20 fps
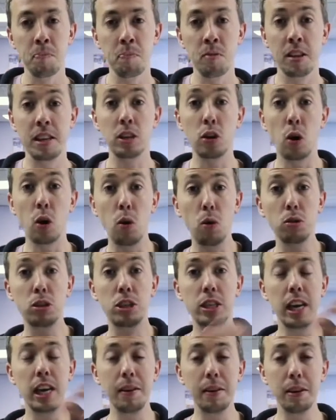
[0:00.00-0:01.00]
This whole
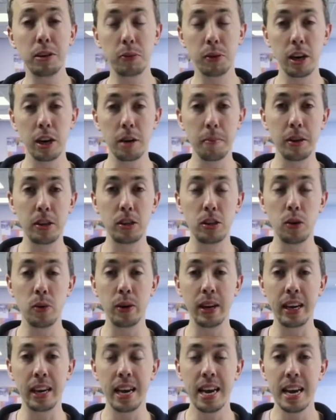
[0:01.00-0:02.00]
series we're going to be
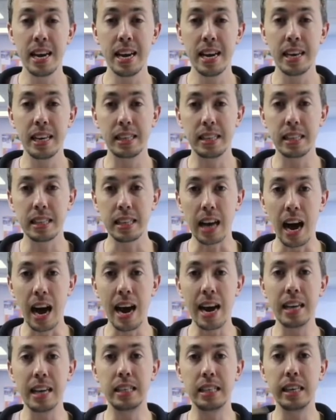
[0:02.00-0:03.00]
doing is this
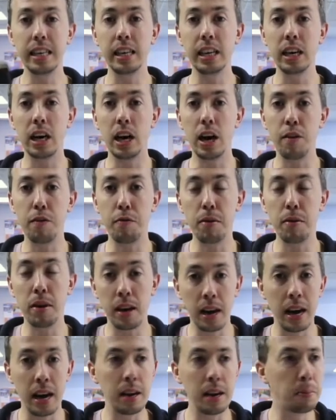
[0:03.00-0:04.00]
idea of
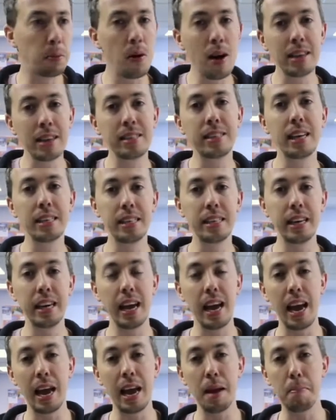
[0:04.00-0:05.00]

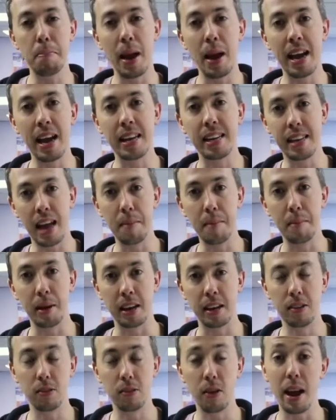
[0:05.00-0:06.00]
processing a
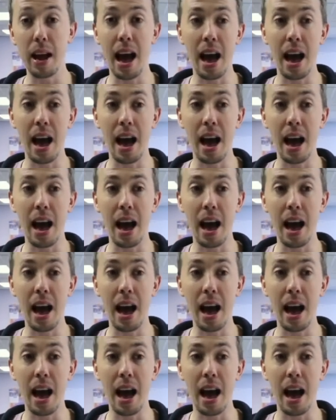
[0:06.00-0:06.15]
pandemic, right?